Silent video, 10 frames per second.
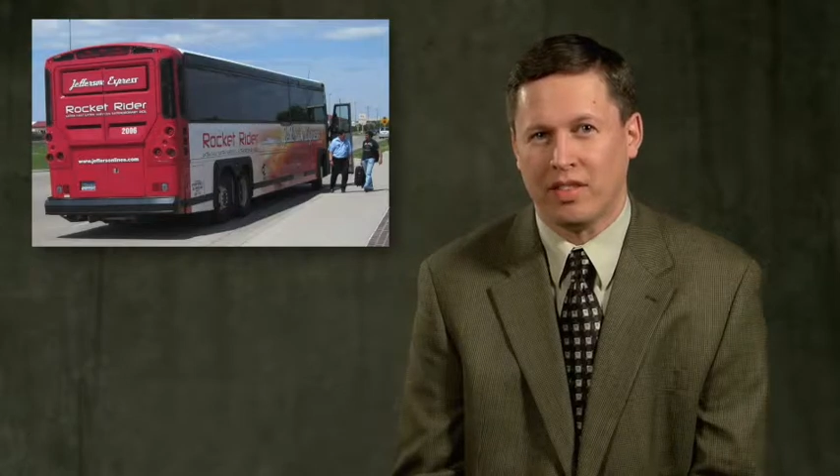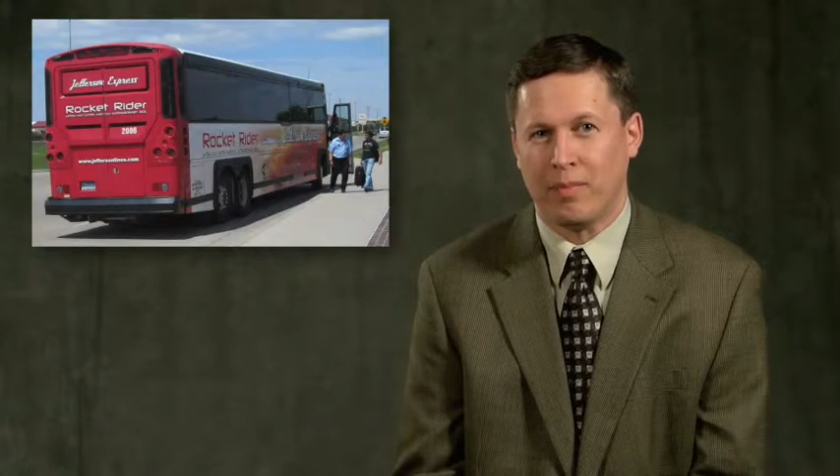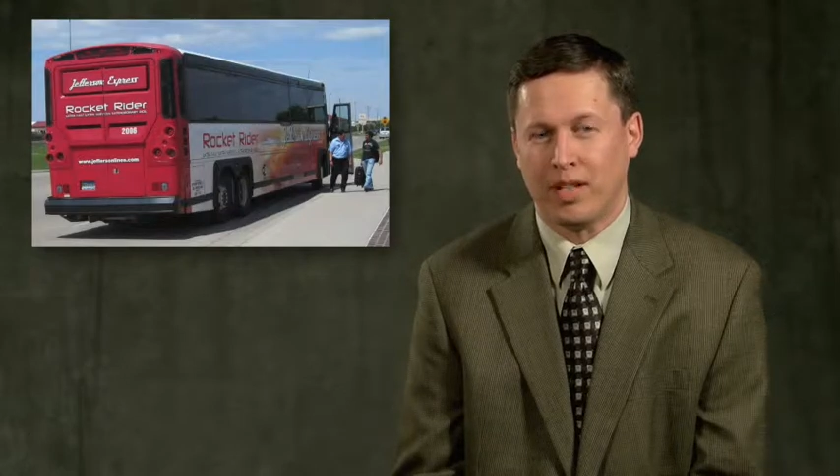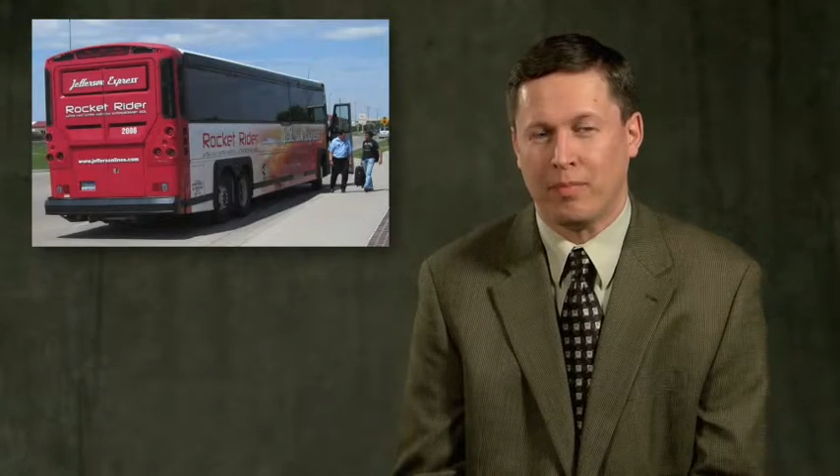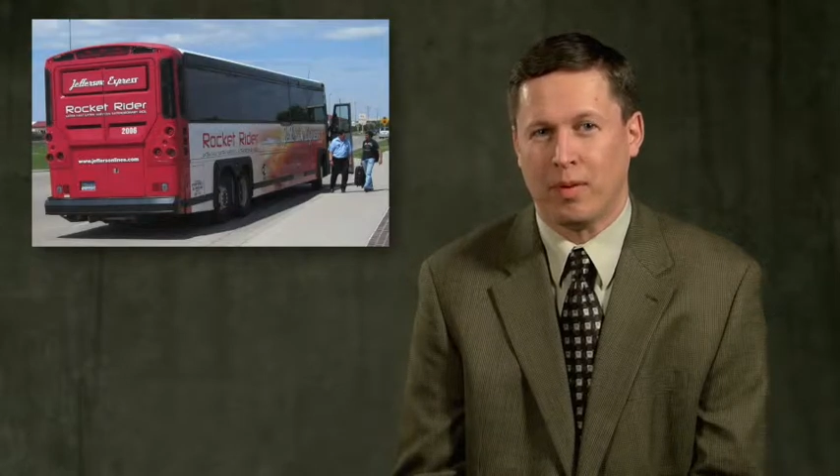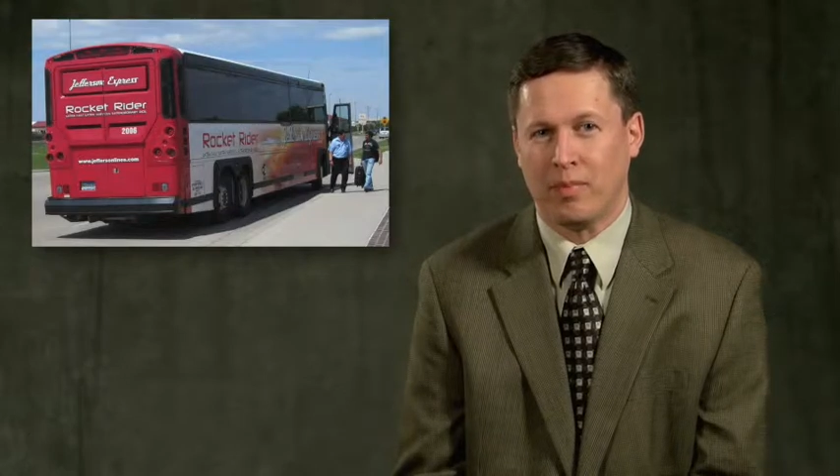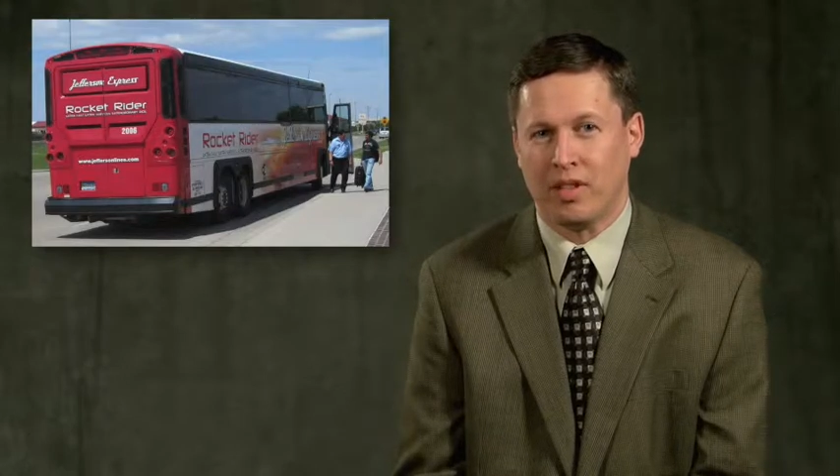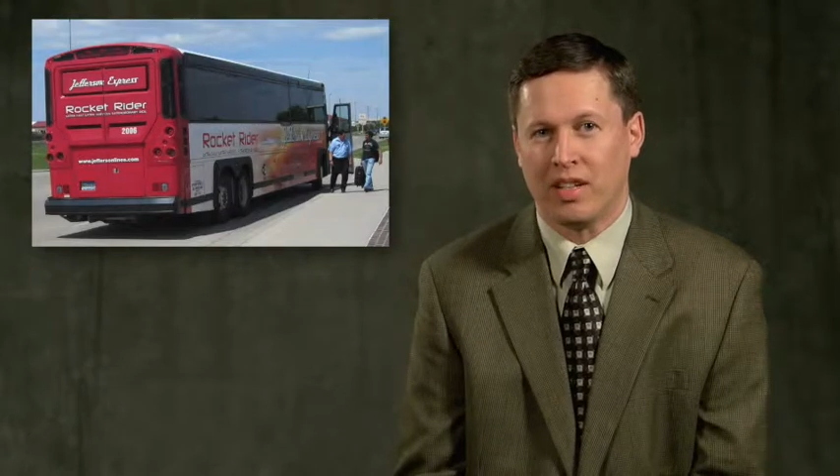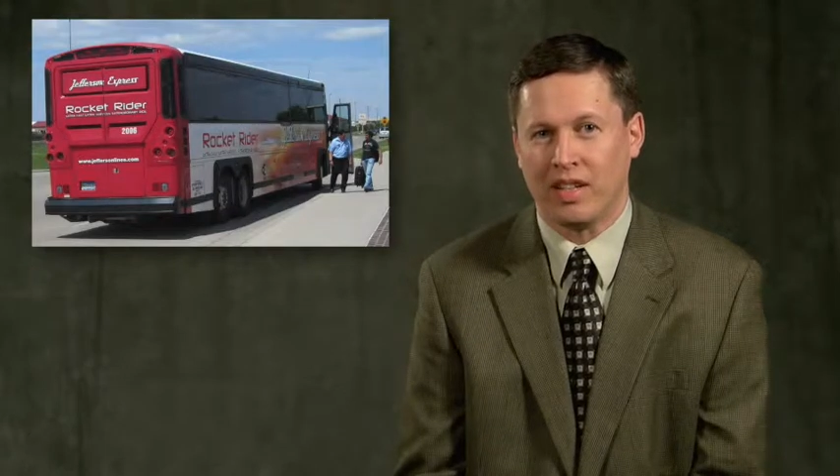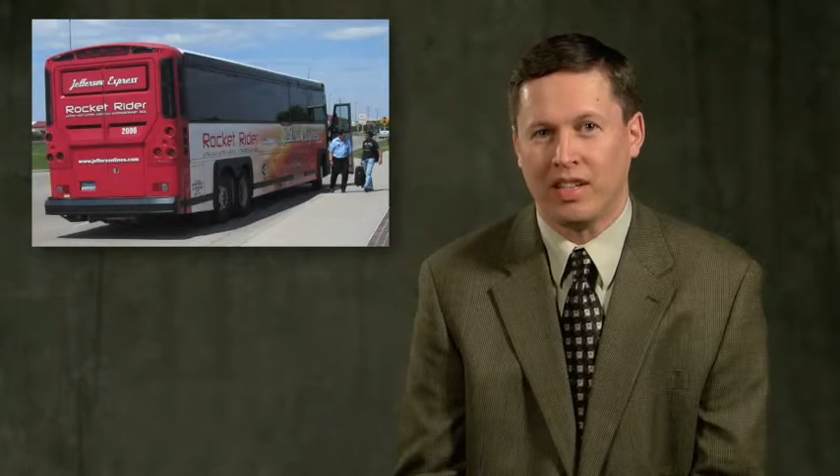to meet the
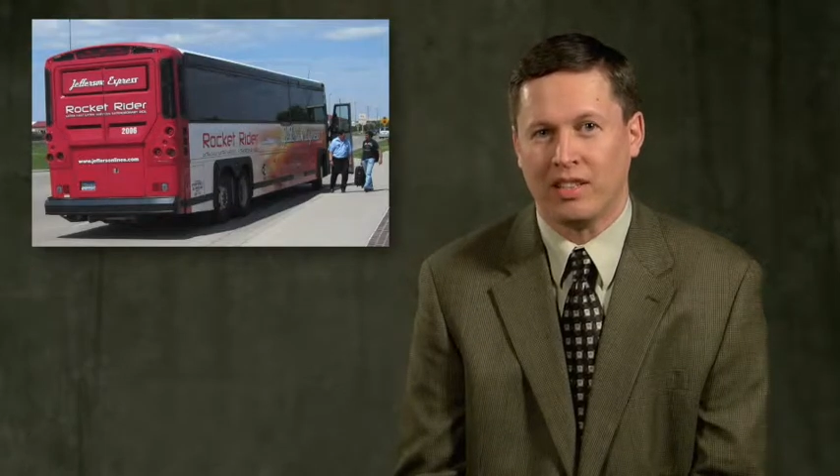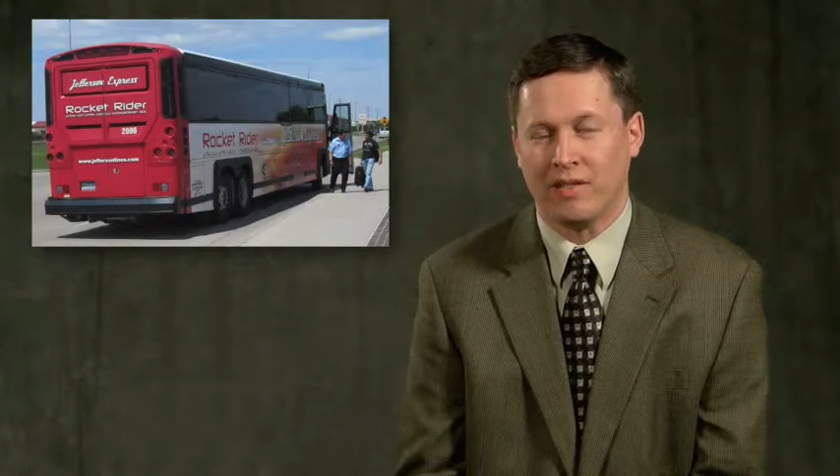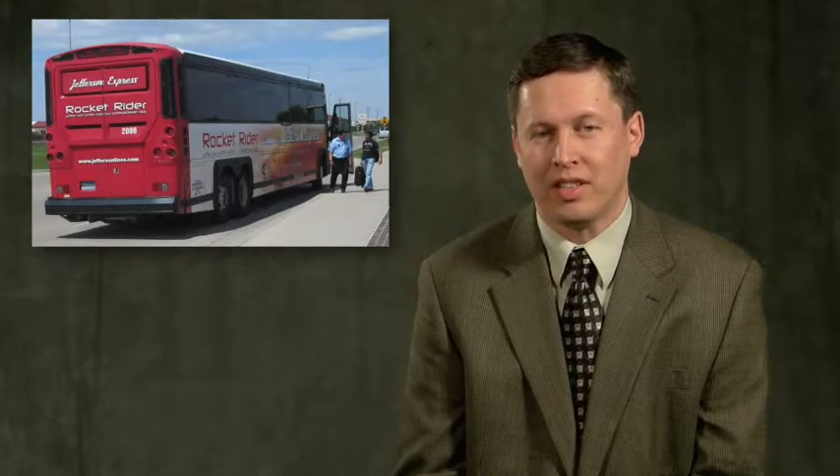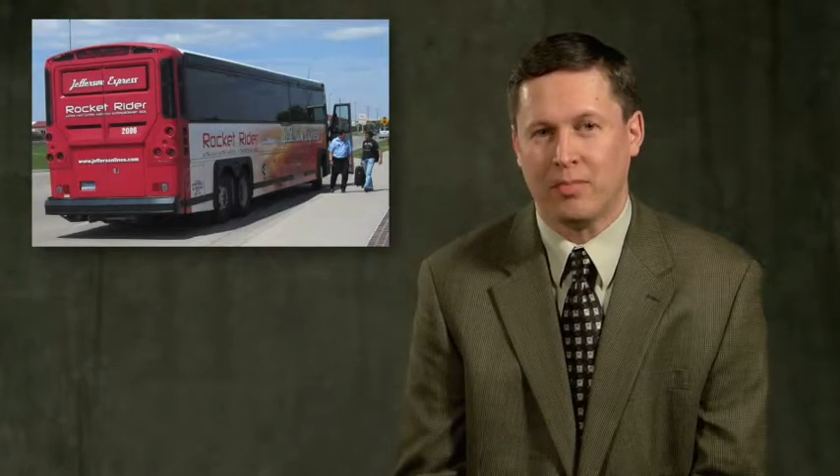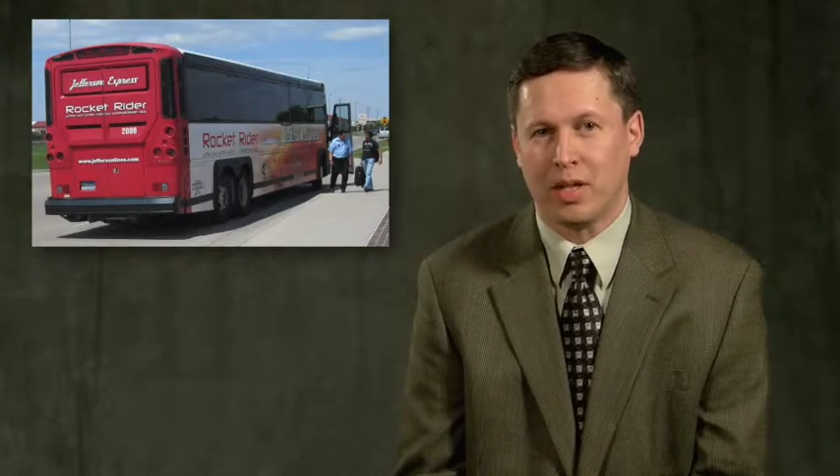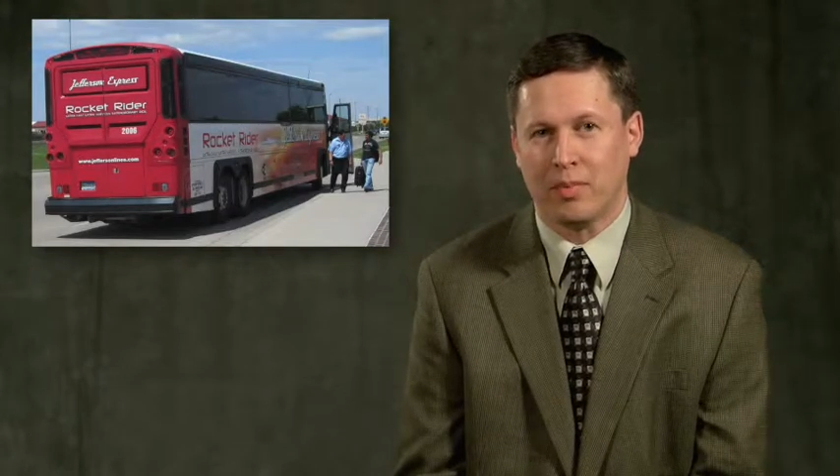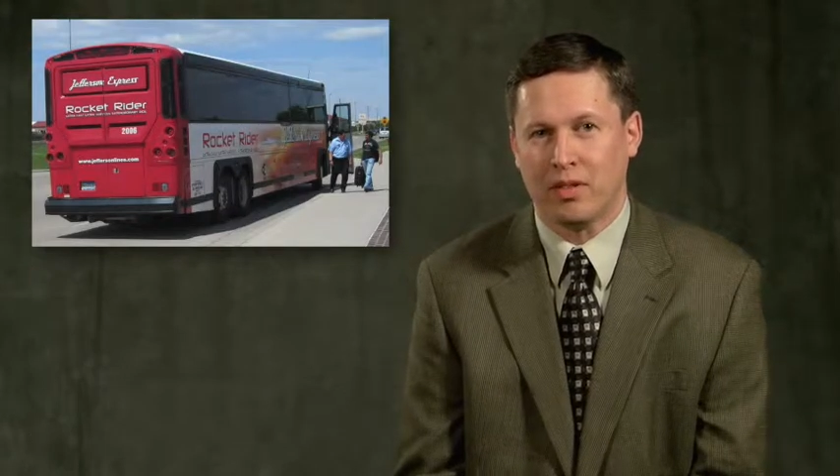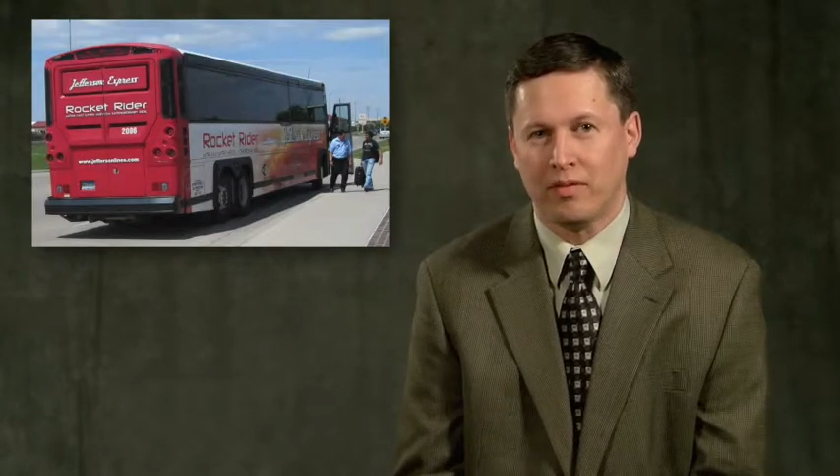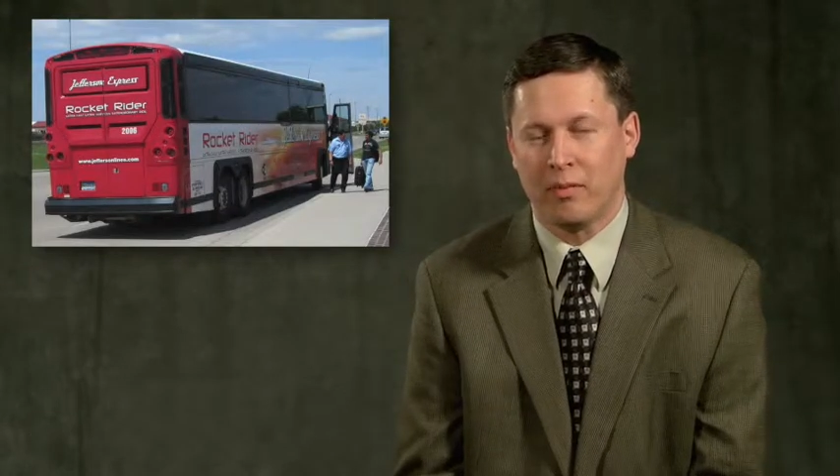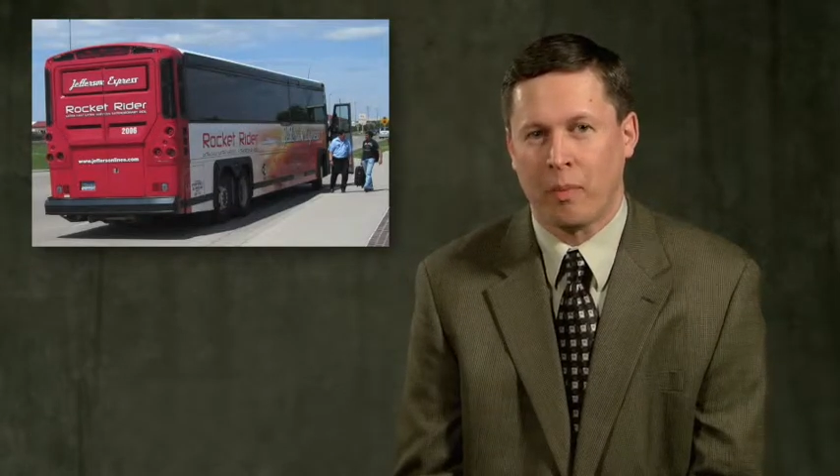mobility needs of these people.